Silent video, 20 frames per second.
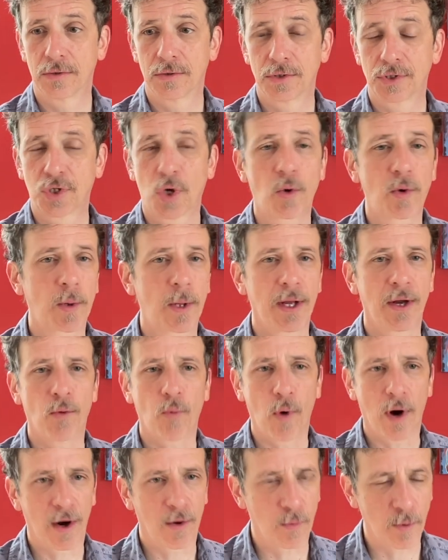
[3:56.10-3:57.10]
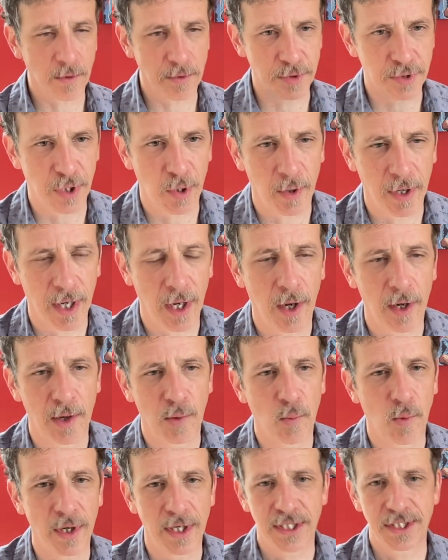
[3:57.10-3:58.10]
totally aware of what was going on and
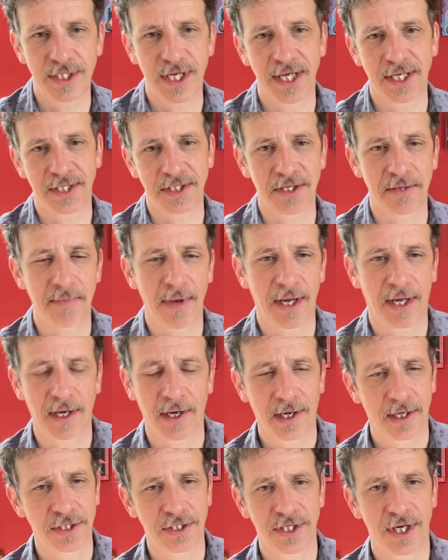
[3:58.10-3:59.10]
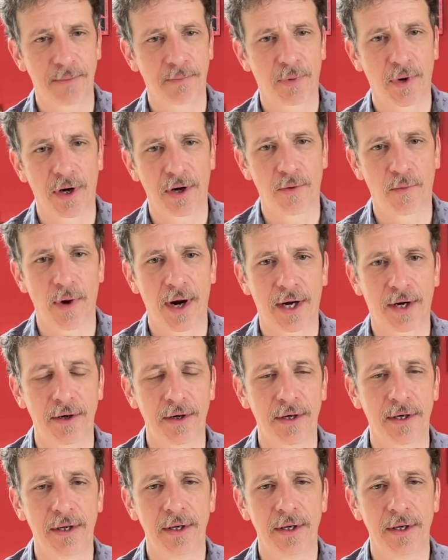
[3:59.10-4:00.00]
what it takes to make a contemporary record.